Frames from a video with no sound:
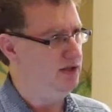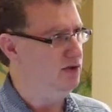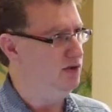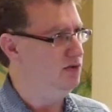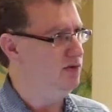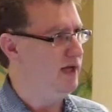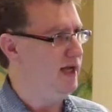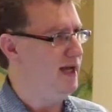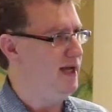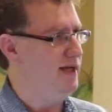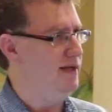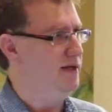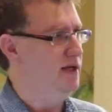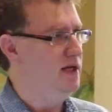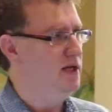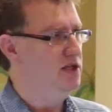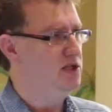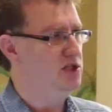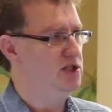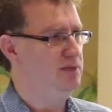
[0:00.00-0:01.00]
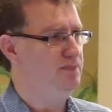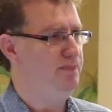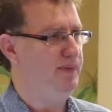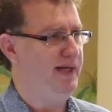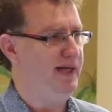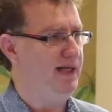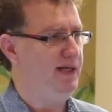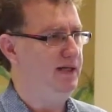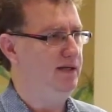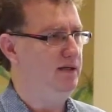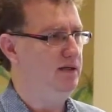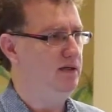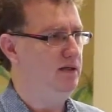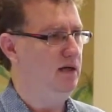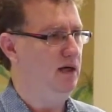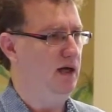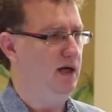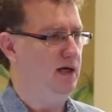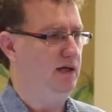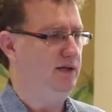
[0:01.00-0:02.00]
you can speed
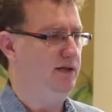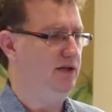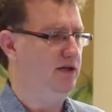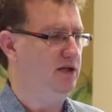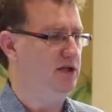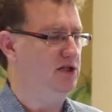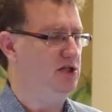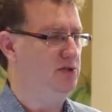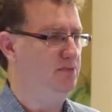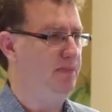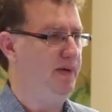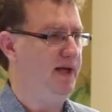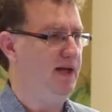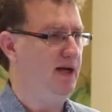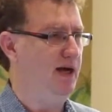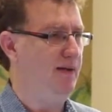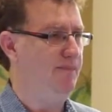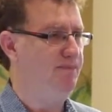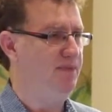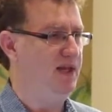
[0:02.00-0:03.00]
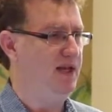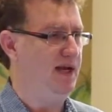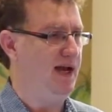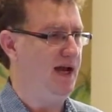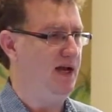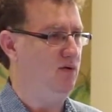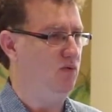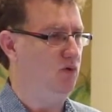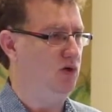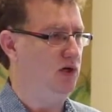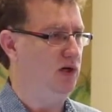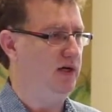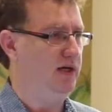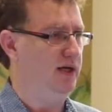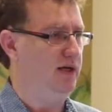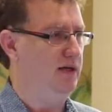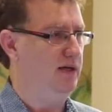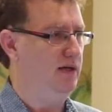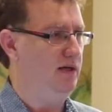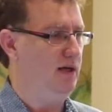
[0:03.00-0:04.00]
up the network
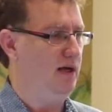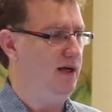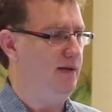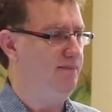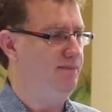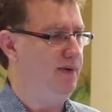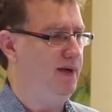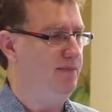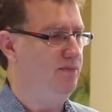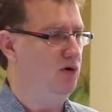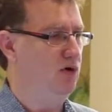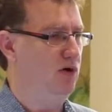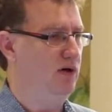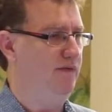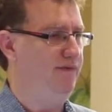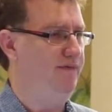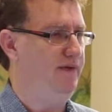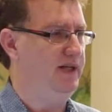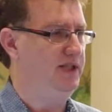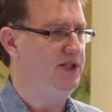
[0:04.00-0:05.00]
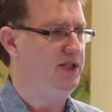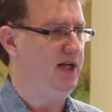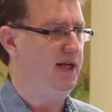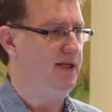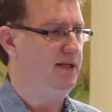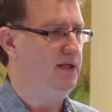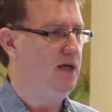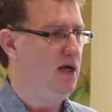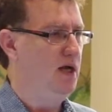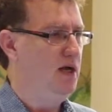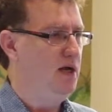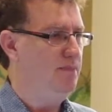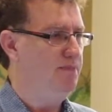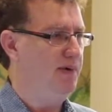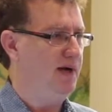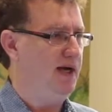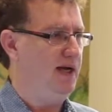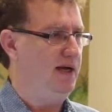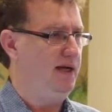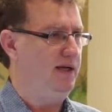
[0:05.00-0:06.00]
and be more efficient
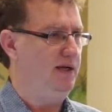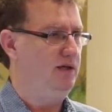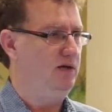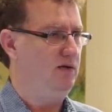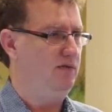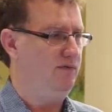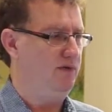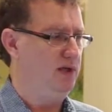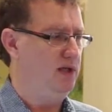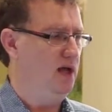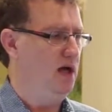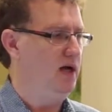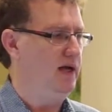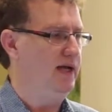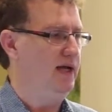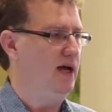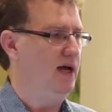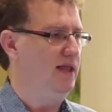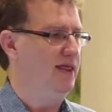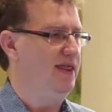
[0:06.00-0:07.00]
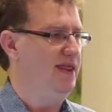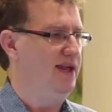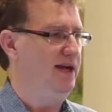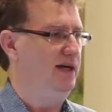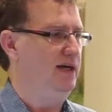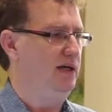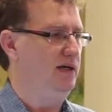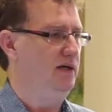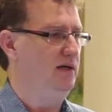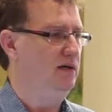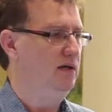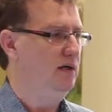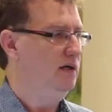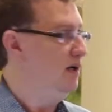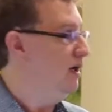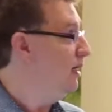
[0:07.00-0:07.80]
by relying on their